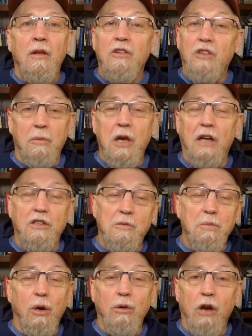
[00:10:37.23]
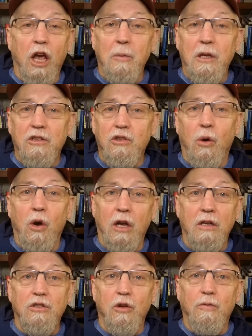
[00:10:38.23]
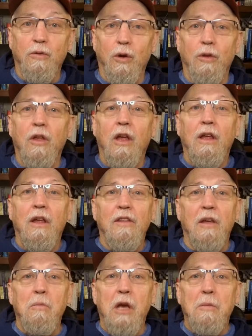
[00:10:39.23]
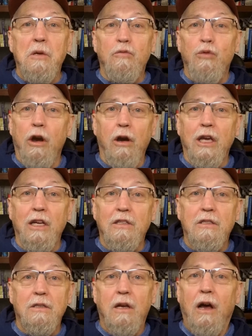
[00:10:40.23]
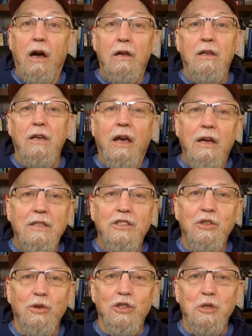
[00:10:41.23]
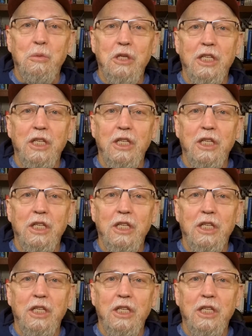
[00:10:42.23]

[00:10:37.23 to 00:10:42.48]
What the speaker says: subconscious programming, so on and so forth, that may be rearing its ugly head, so to speak.